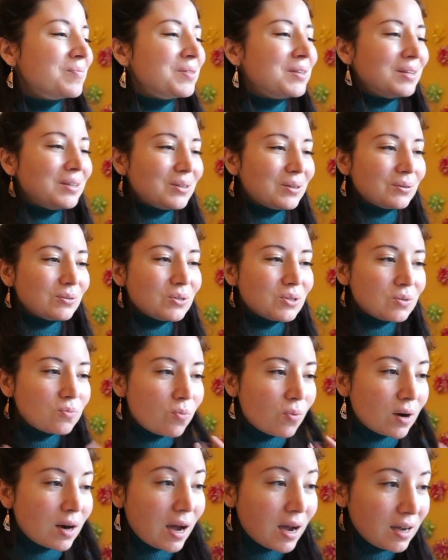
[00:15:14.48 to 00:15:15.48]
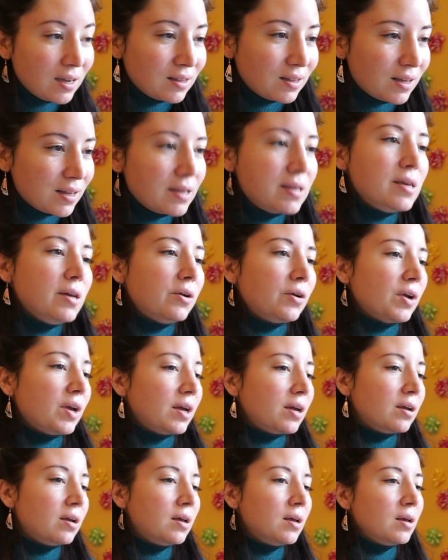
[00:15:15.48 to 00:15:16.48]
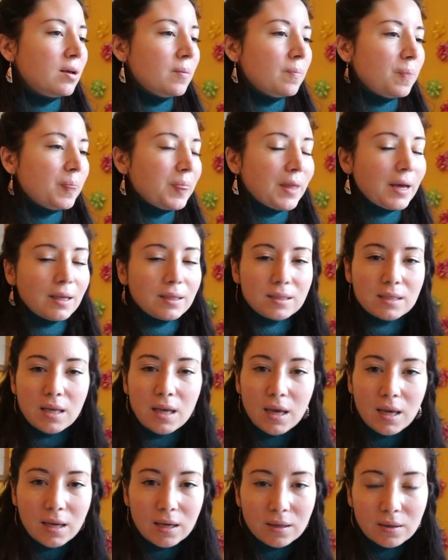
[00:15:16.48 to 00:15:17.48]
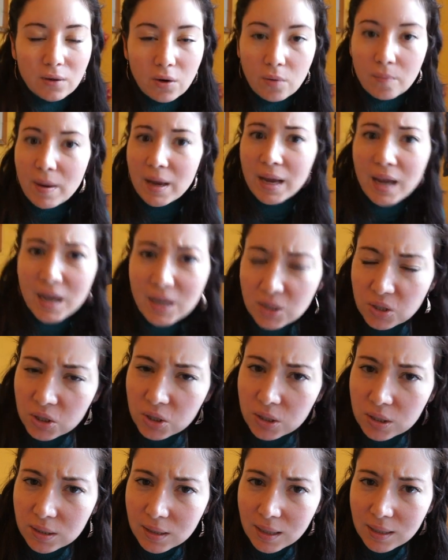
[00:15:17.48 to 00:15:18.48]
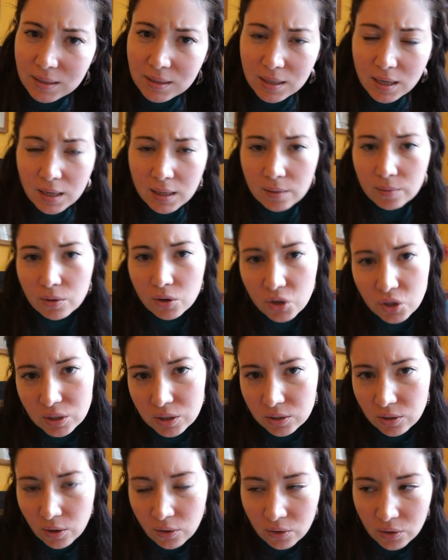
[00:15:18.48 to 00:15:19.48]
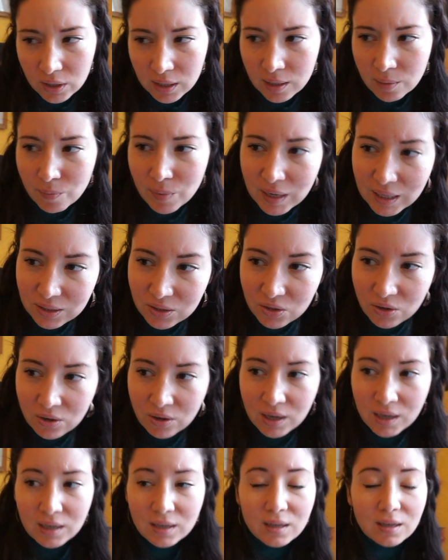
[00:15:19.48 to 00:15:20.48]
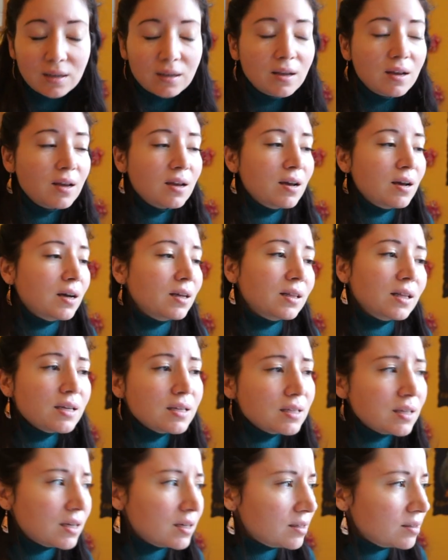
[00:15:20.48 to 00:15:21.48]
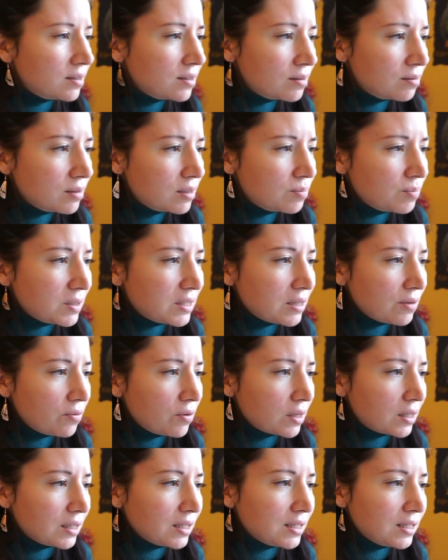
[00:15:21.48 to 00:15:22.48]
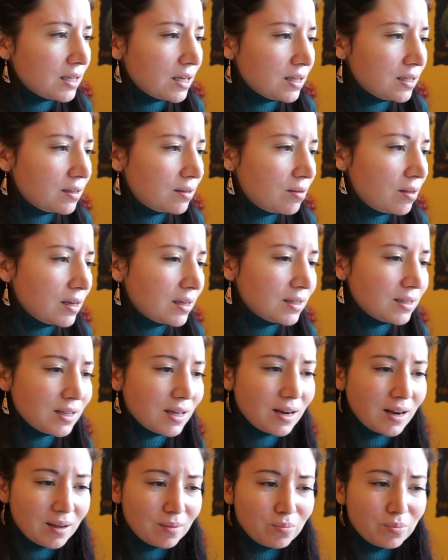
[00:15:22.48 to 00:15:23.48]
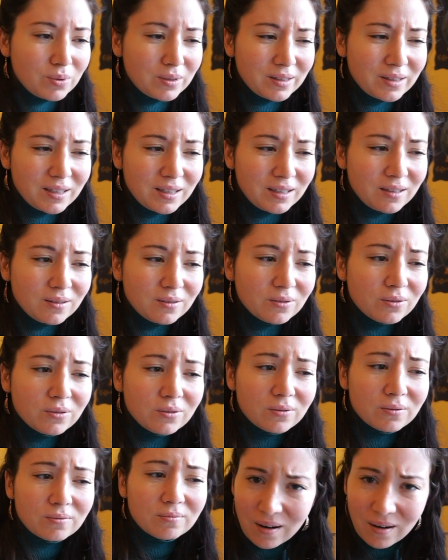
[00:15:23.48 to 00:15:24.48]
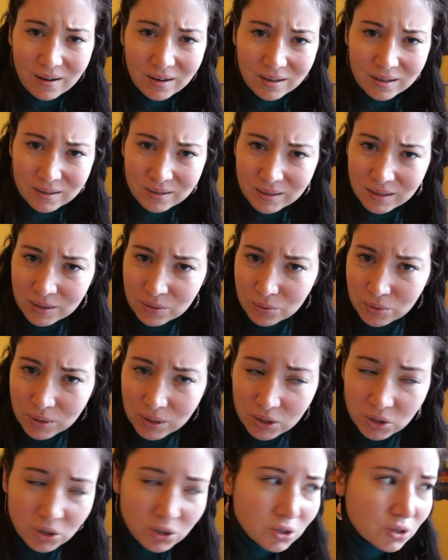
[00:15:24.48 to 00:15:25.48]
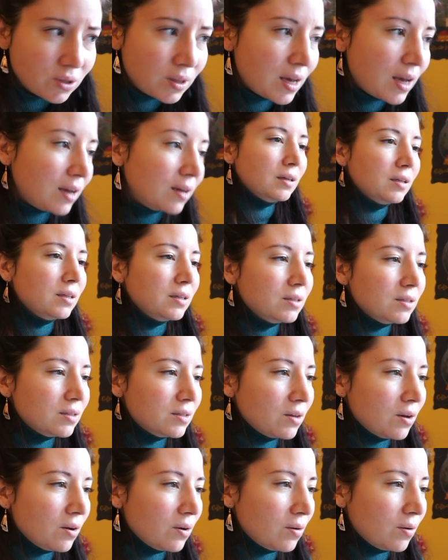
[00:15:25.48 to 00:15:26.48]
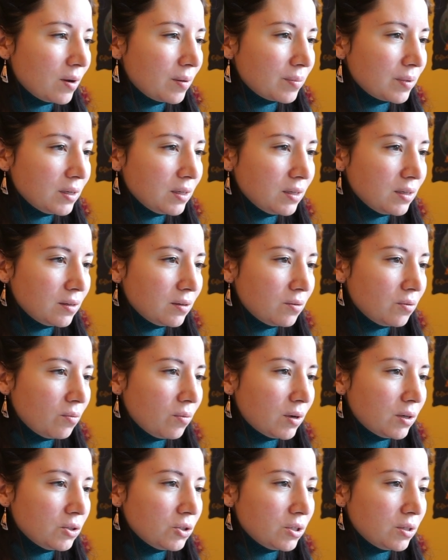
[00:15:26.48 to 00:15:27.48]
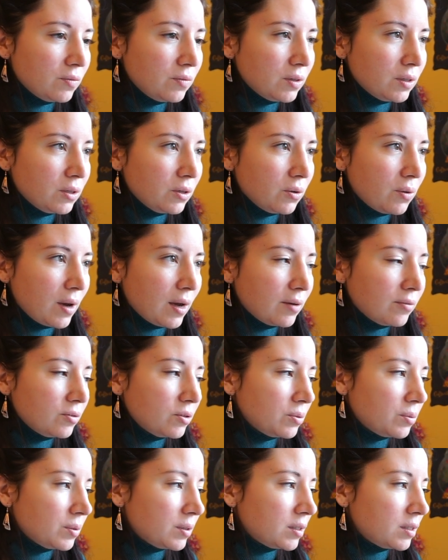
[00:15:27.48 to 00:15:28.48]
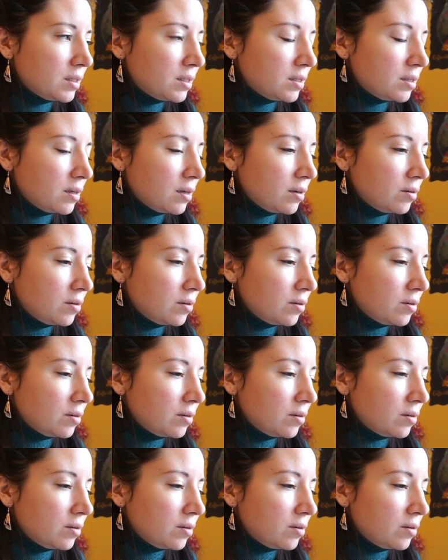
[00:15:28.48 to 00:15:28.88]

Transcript: You know, just what I like hearing. Not saying, oh my gosh, that's like good songwriting, bad songwriting, unless I specifically say things that I believe are in relation to that. So I'm gonna watch the video afterwards